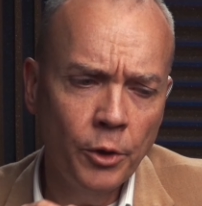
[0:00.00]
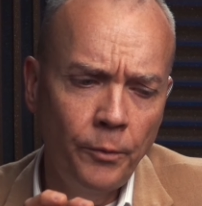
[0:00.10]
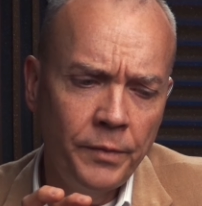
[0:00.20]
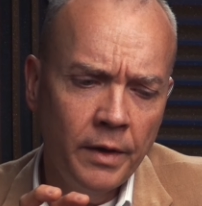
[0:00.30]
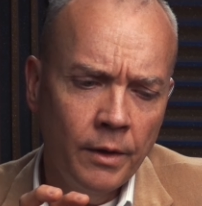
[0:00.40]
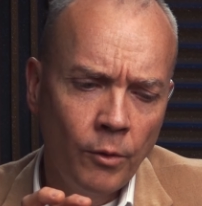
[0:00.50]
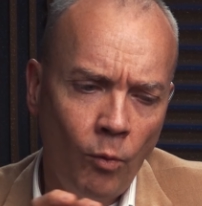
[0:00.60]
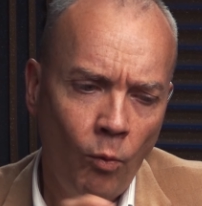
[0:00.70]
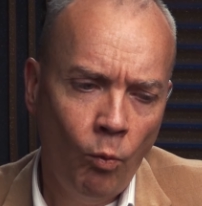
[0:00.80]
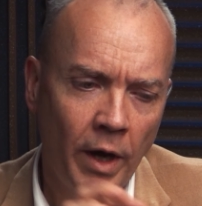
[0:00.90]
So
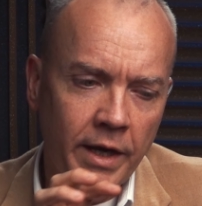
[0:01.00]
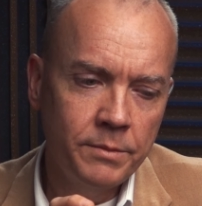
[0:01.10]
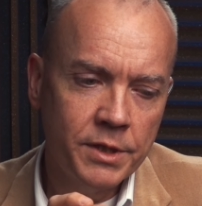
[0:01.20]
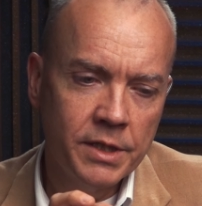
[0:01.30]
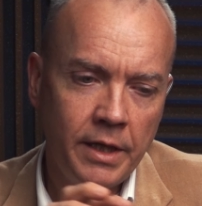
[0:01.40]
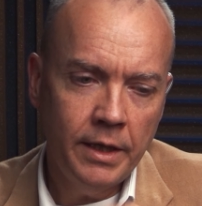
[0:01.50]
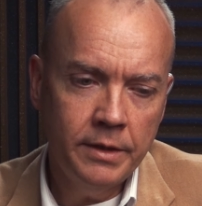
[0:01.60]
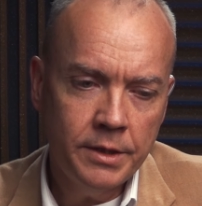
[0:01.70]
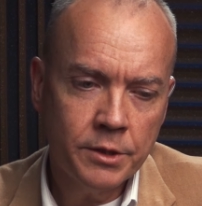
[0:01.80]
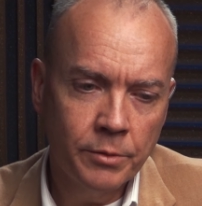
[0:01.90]
what I'm seeing
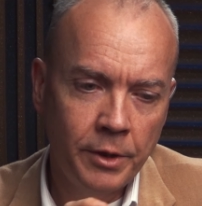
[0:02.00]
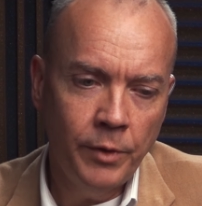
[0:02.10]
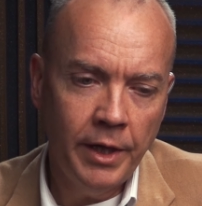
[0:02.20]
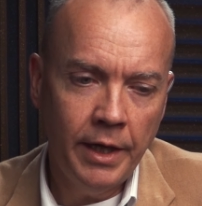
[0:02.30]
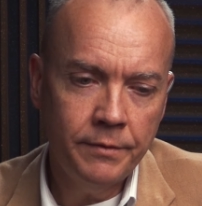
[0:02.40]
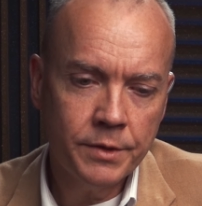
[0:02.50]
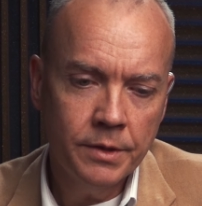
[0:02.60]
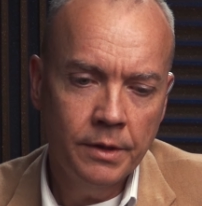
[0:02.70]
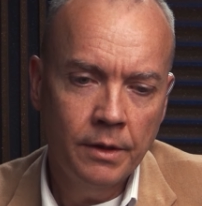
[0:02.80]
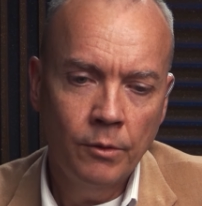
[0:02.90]
in these 3
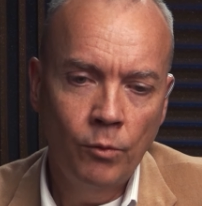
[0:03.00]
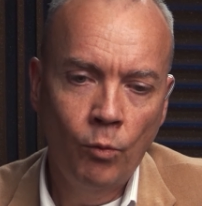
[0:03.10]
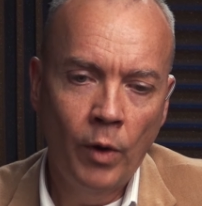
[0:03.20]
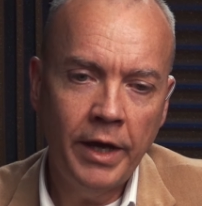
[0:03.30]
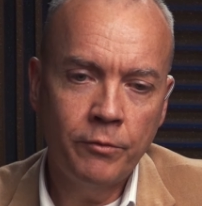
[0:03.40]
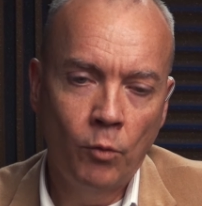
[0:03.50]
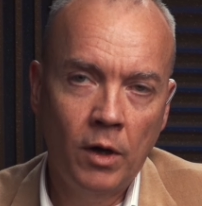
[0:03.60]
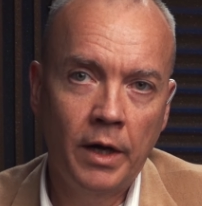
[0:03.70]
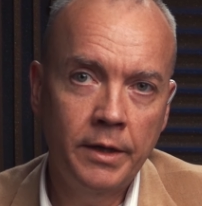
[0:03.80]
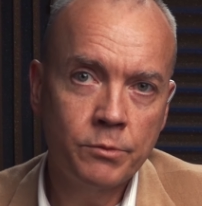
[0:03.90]
waves, Wave
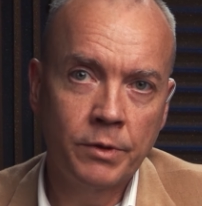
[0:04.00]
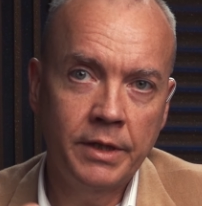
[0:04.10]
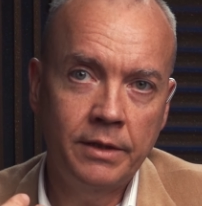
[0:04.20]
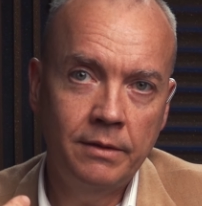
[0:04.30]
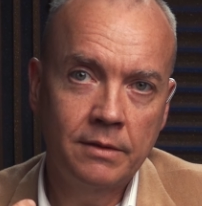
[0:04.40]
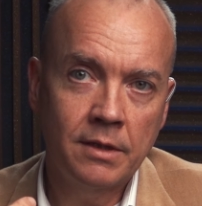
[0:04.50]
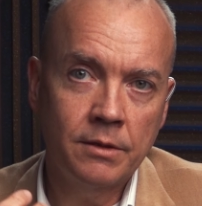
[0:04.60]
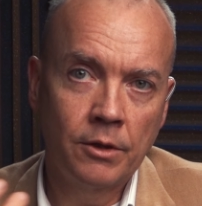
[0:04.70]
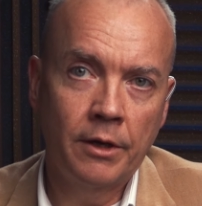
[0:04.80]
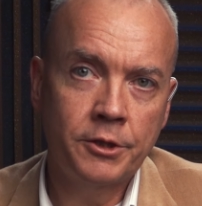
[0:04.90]
1 is really, to
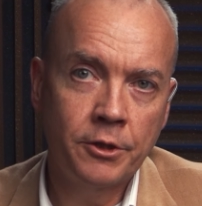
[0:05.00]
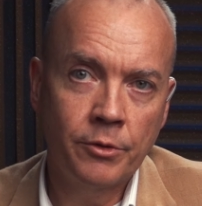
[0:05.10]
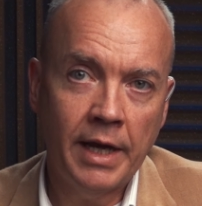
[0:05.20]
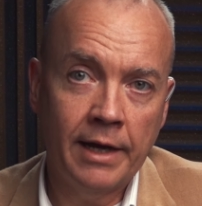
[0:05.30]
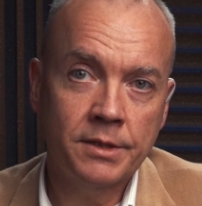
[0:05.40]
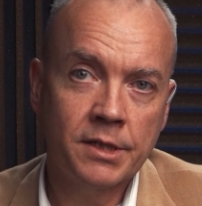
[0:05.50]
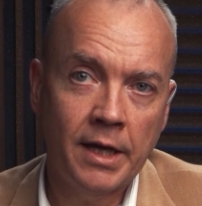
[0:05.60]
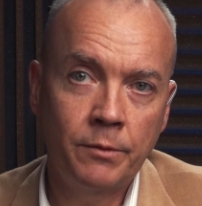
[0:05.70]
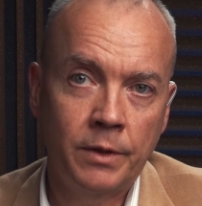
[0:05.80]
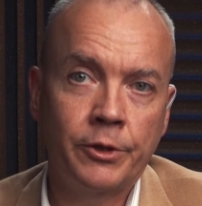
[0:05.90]
a large degree,
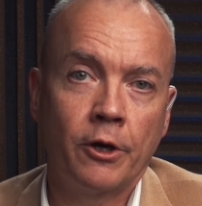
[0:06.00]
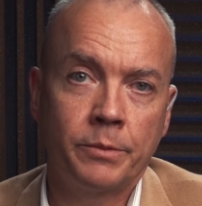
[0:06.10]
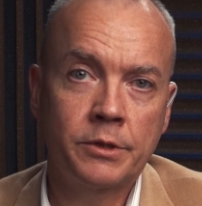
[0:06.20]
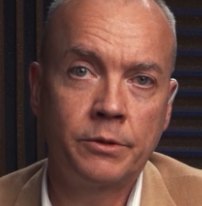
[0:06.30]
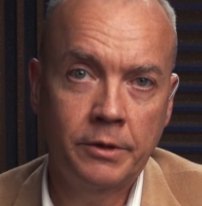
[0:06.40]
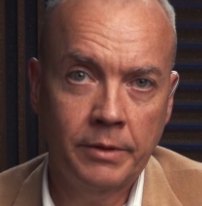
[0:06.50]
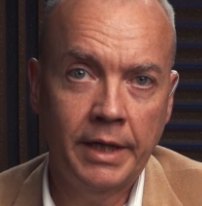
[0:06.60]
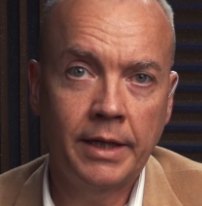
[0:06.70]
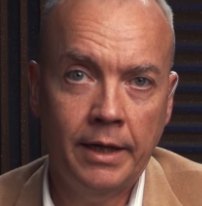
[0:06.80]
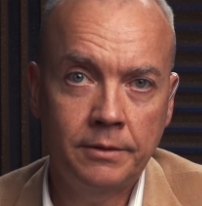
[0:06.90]
outside what DARPA is doing
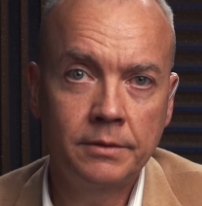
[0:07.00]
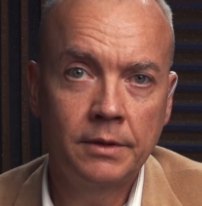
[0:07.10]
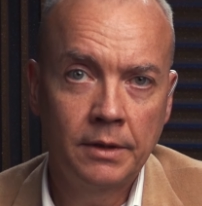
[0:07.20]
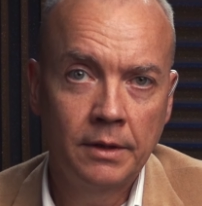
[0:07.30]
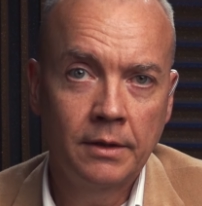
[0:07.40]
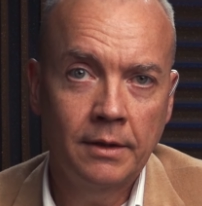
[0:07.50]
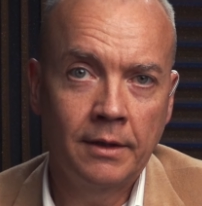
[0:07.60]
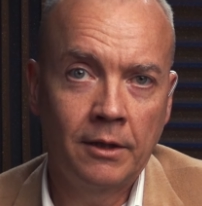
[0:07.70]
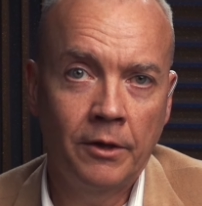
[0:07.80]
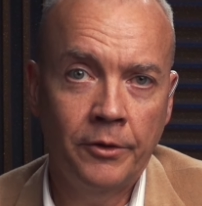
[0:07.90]
right now.
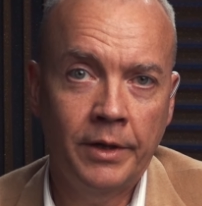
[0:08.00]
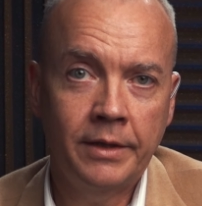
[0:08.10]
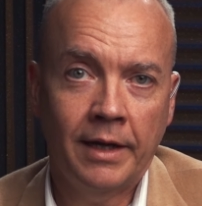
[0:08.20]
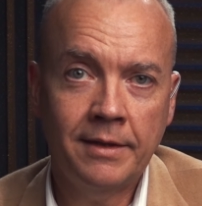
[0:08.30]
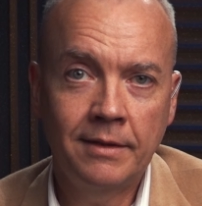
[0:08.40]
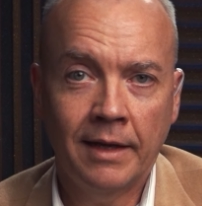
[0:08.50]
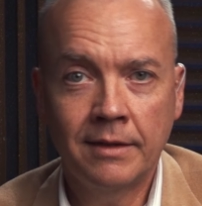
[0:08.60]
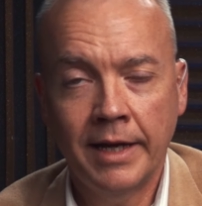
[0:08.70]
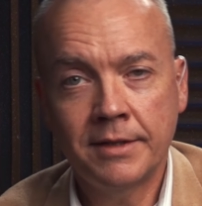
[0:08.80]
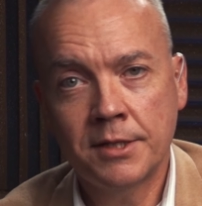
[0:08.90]
Although
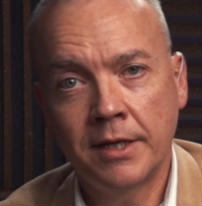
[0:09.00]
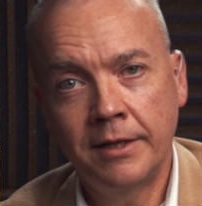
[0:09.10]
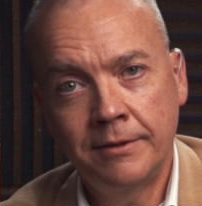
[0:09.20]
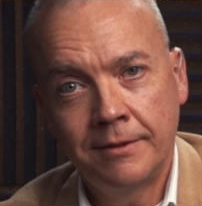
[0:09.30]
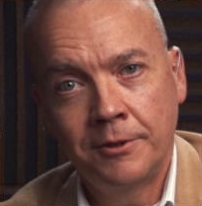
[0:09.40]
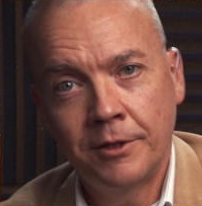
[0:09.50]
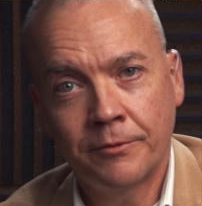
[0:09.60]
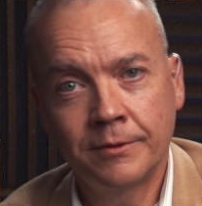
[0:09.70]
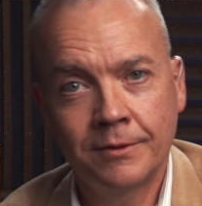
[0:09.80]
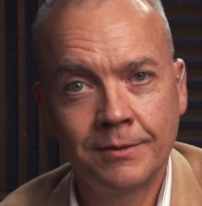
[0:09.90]
I'd like to say no
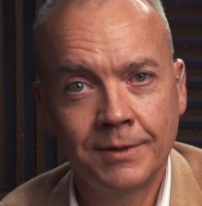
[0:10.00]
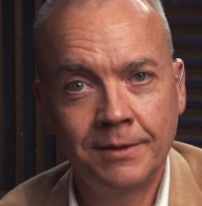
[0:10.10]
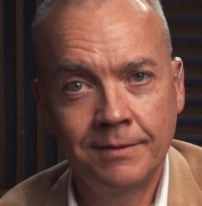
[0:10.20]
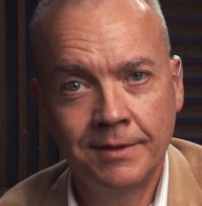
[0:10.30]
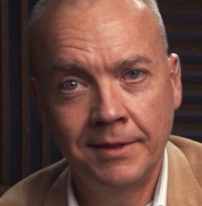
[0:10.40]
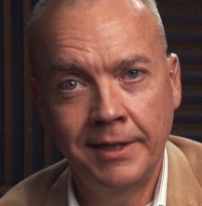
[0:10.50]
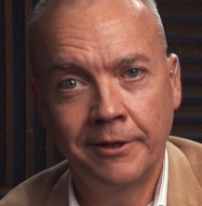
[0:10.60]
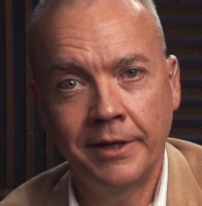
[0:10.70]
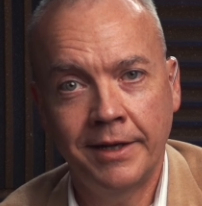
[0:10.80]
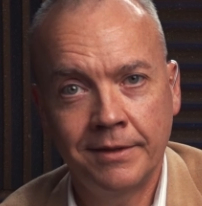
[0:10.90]
different than the
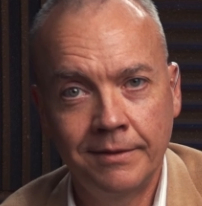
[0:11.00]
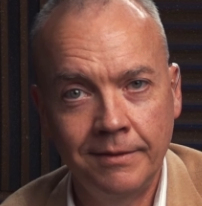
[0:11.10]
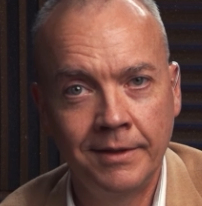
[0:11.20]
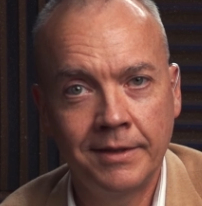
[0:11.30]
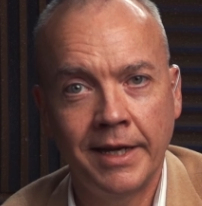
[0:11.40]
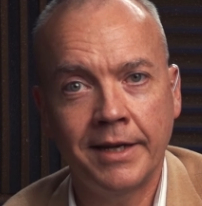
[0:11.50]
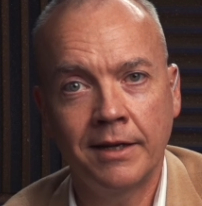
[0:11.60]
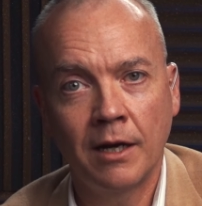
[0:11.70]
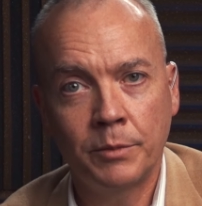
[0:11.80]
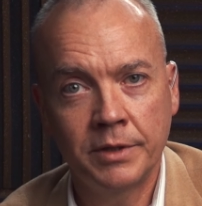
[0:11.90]
internet,
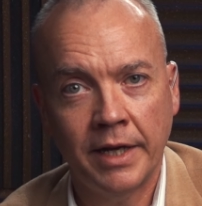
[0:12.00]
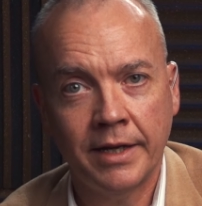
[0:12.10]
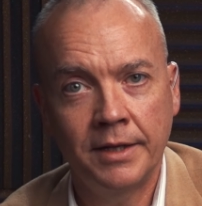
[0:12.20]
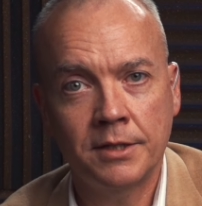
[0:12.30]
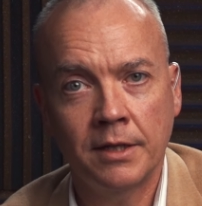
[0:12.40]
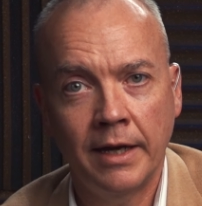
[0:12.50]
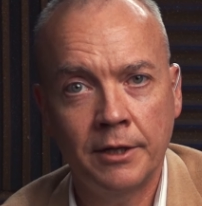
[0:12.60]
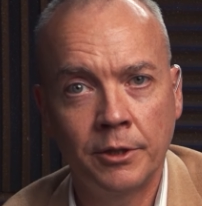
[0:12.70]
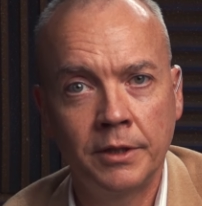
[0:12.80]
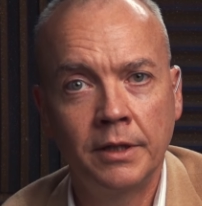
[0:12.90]
taken a couple decades to
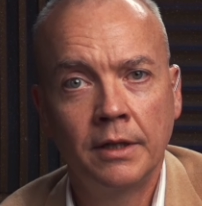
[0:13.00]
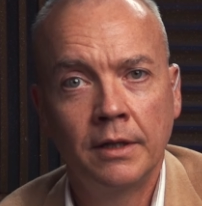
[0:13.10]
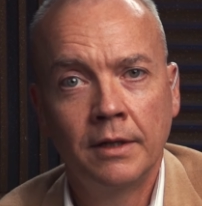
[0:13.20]
catch on.